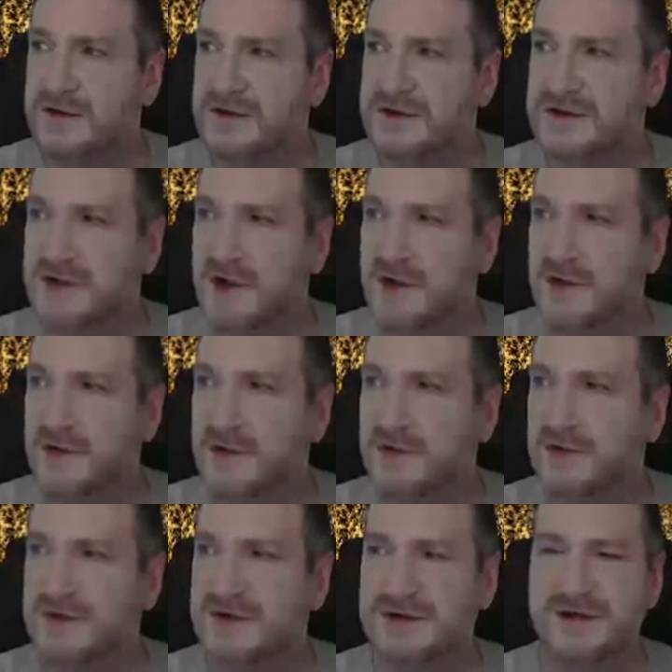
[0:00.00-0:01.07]

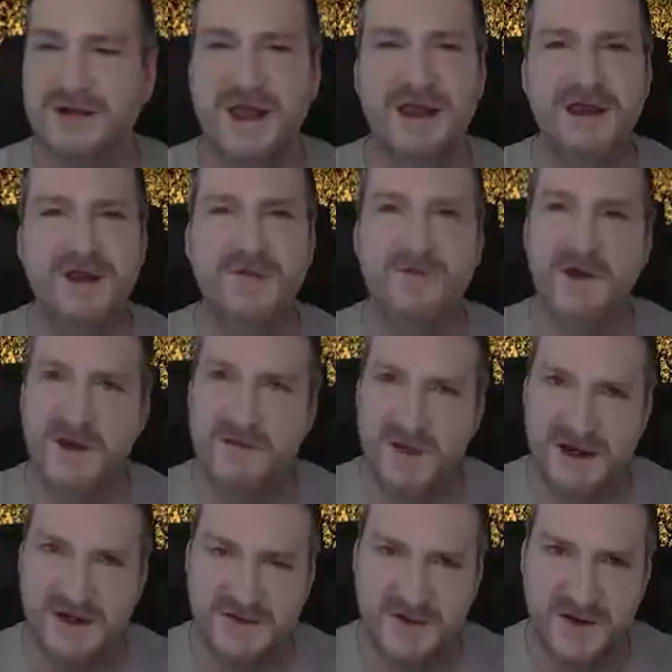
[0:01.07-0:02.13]
Consoles, thank you
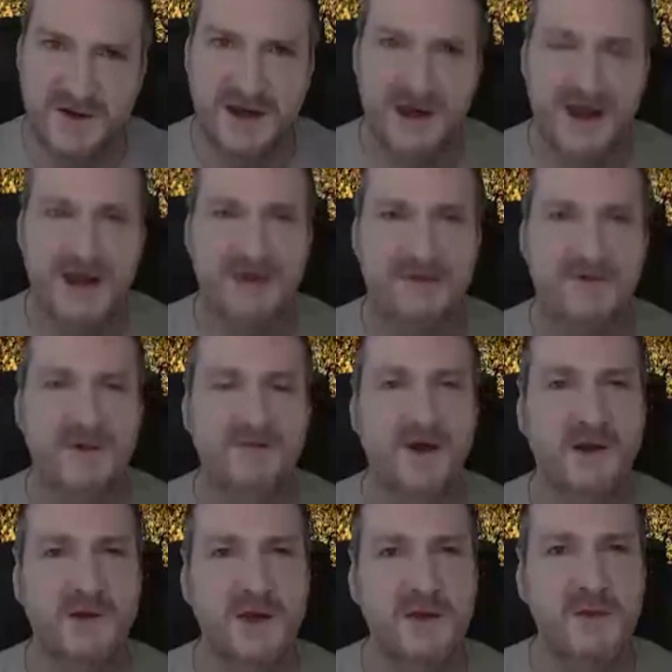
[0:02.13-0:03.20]
very much for the uh, for
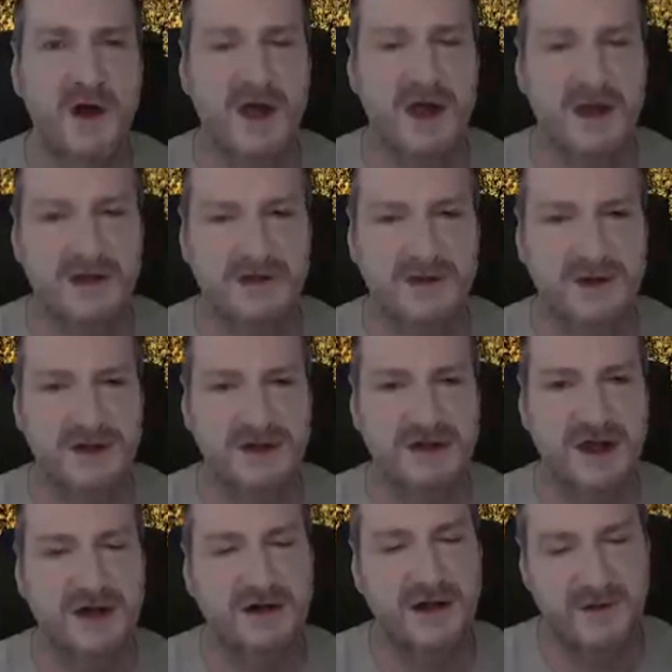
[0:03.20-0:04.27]
following my
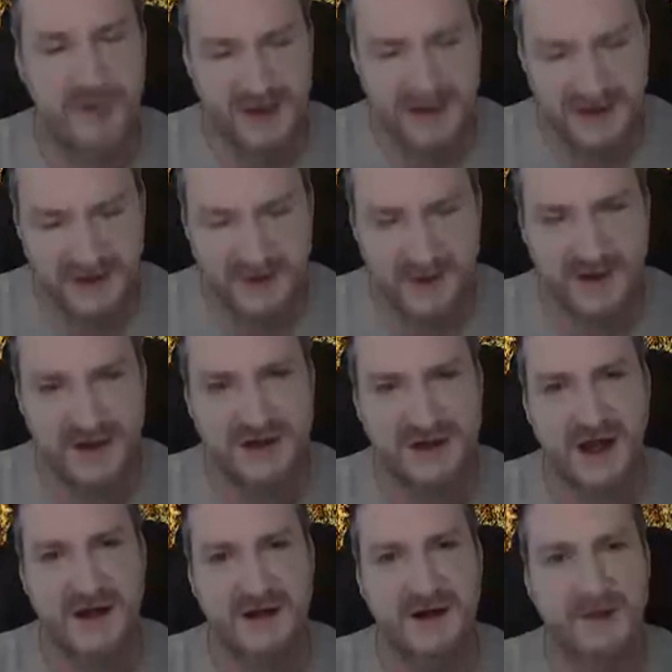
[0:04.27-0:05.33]
Twitch channel. I really do
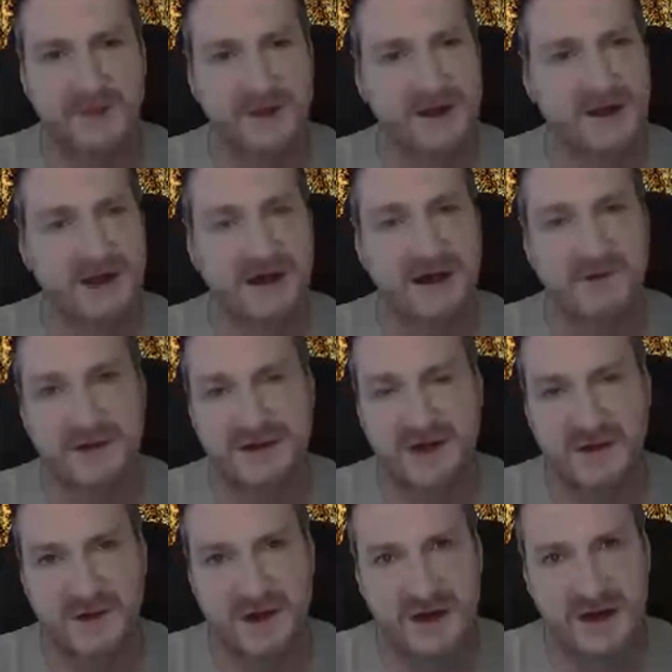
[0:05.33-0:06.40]
appreciate it. I appreciate it every
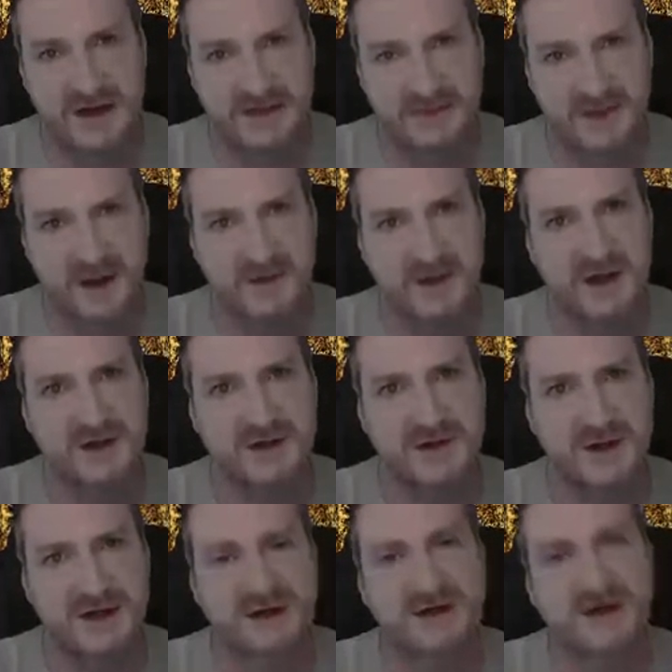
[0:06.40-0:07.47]
time you guys follow me on
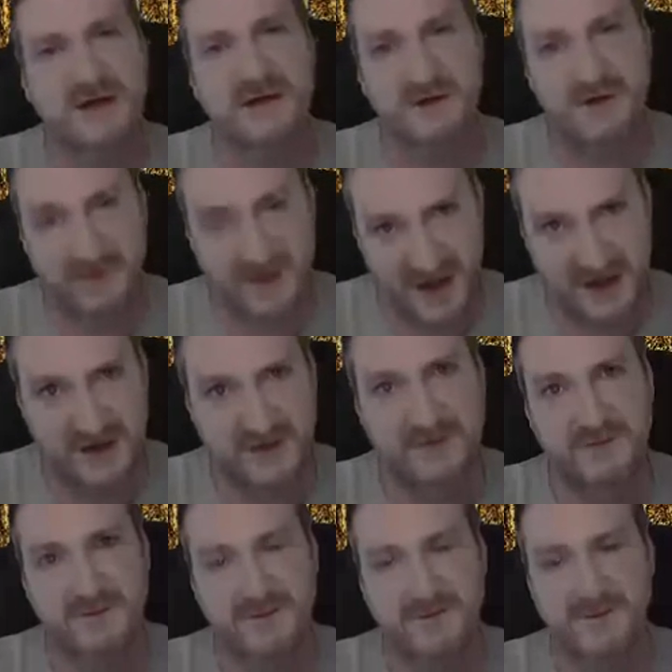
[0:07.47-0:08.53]
Twitch, so thank
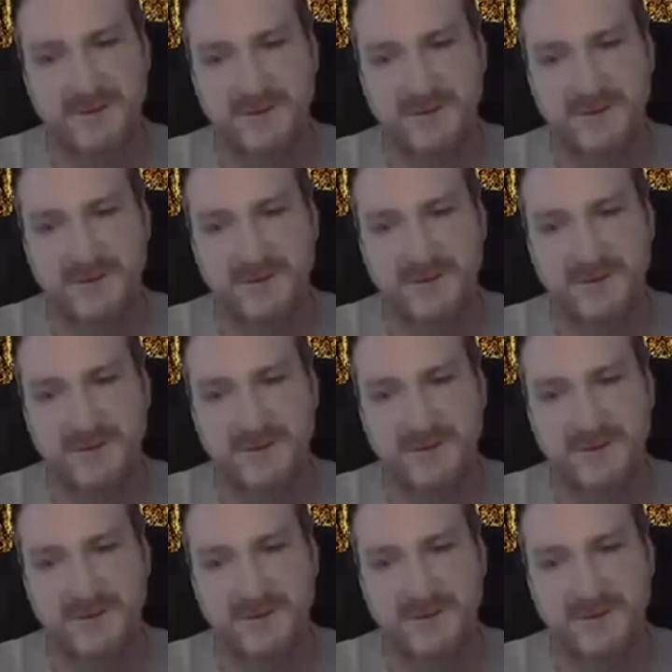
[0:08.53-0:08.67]
you.